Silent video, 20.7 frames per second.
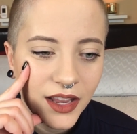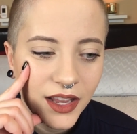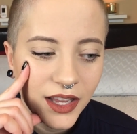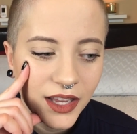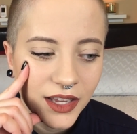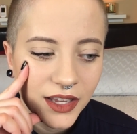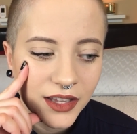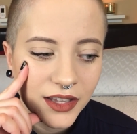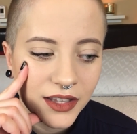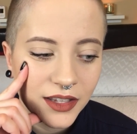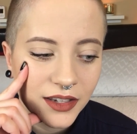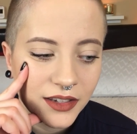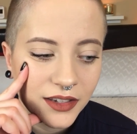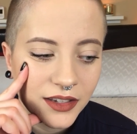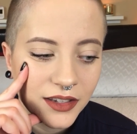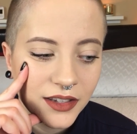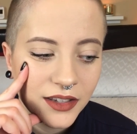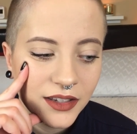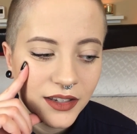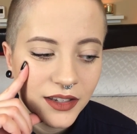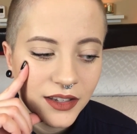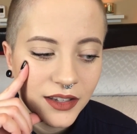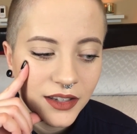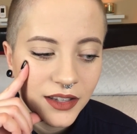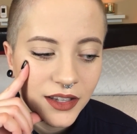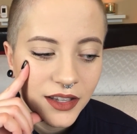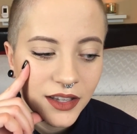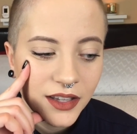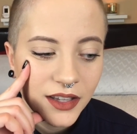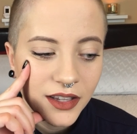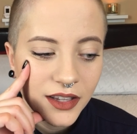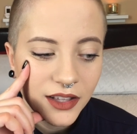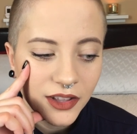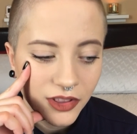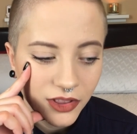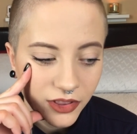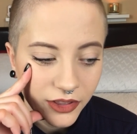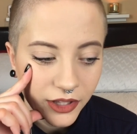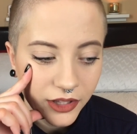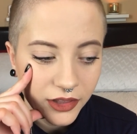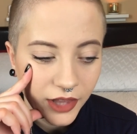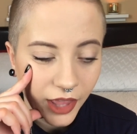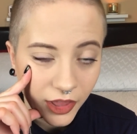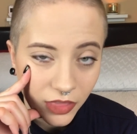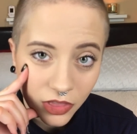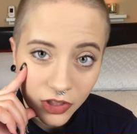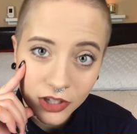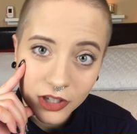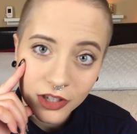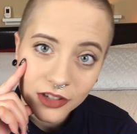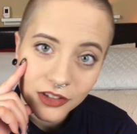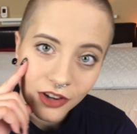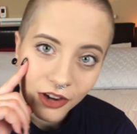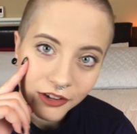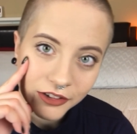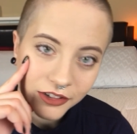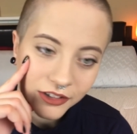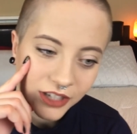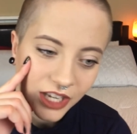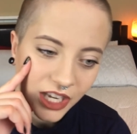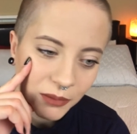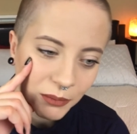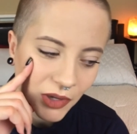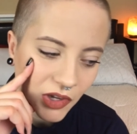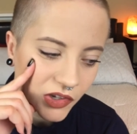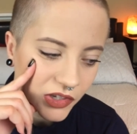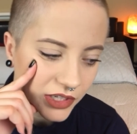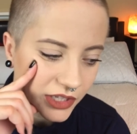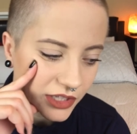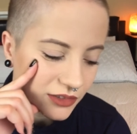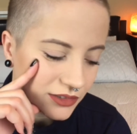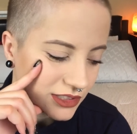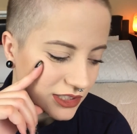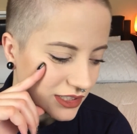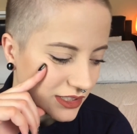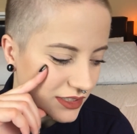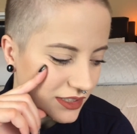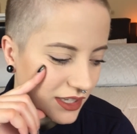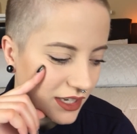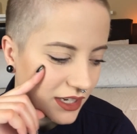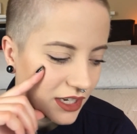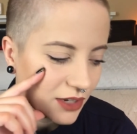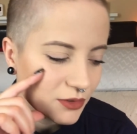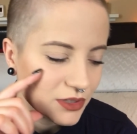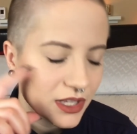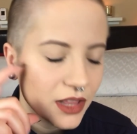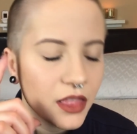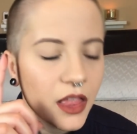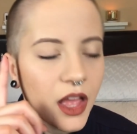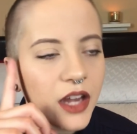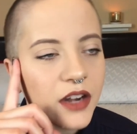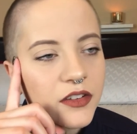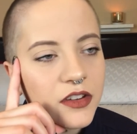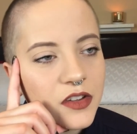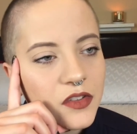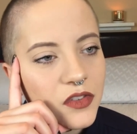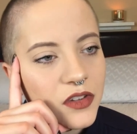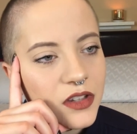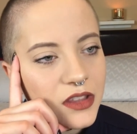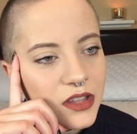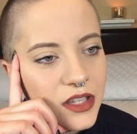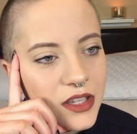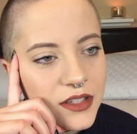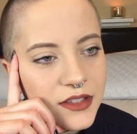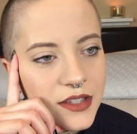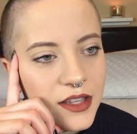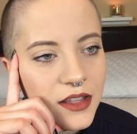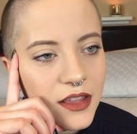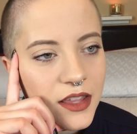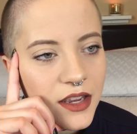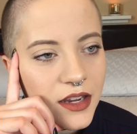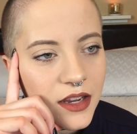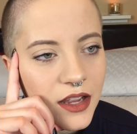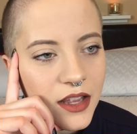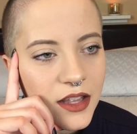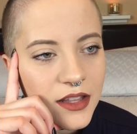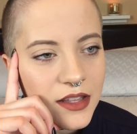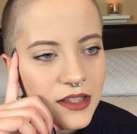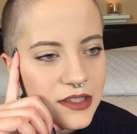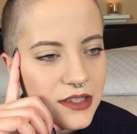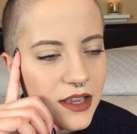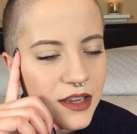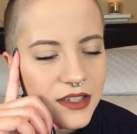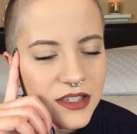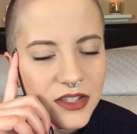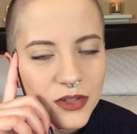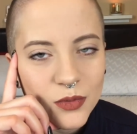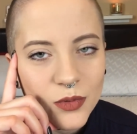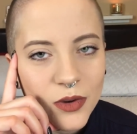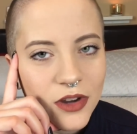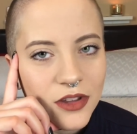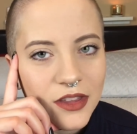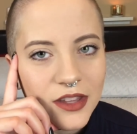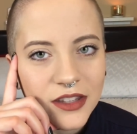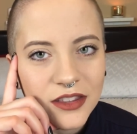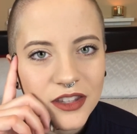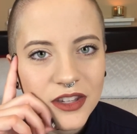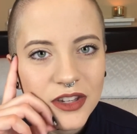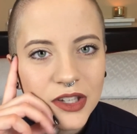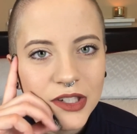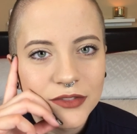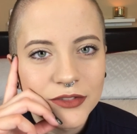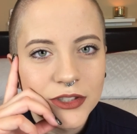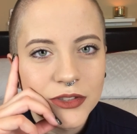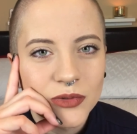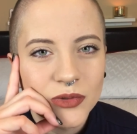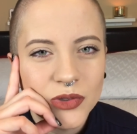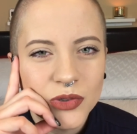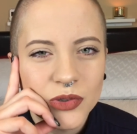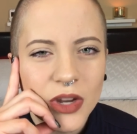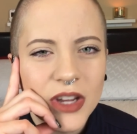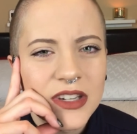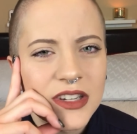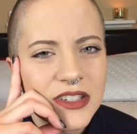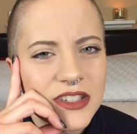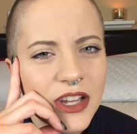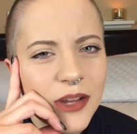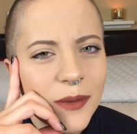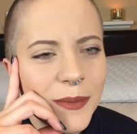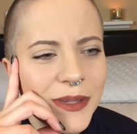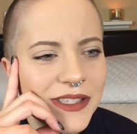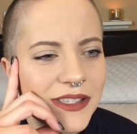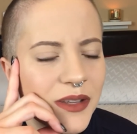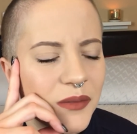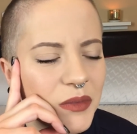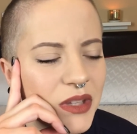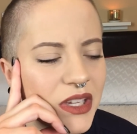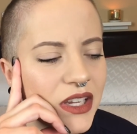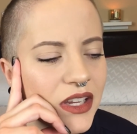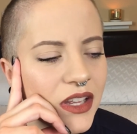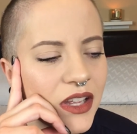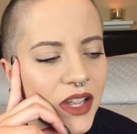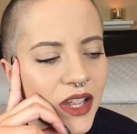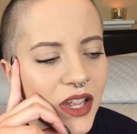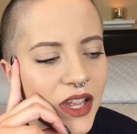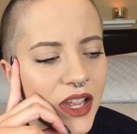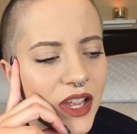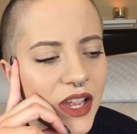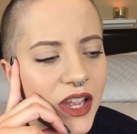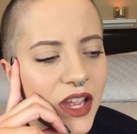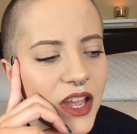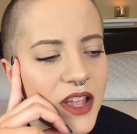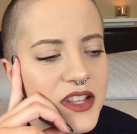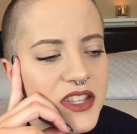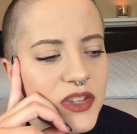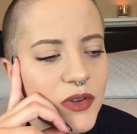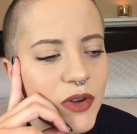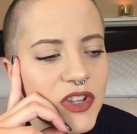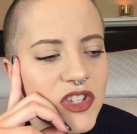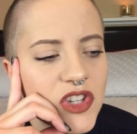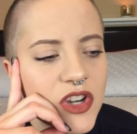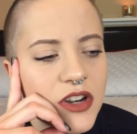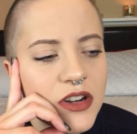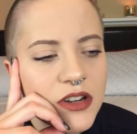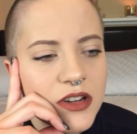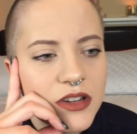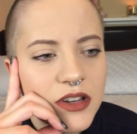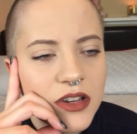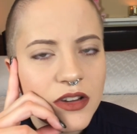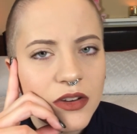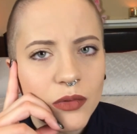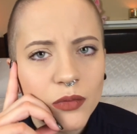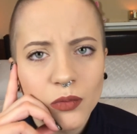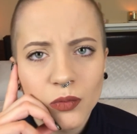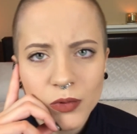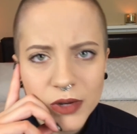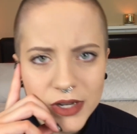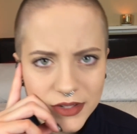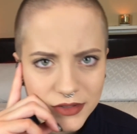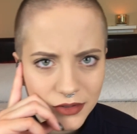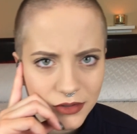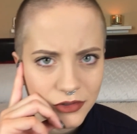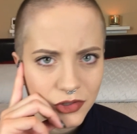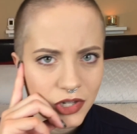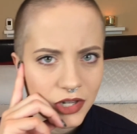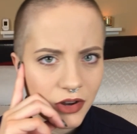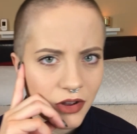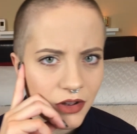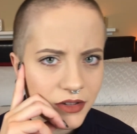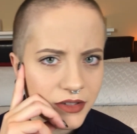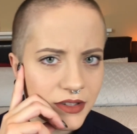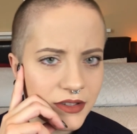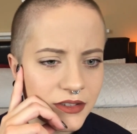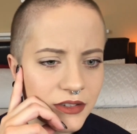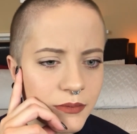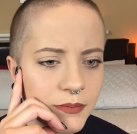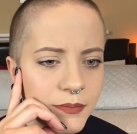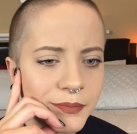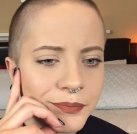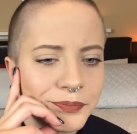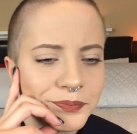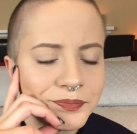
And then, like, The Good Doctor came out, and it was just, like, it was a lot of different things that, like, I swear, like, the universe was trying to tell me something. And so I started researching autism.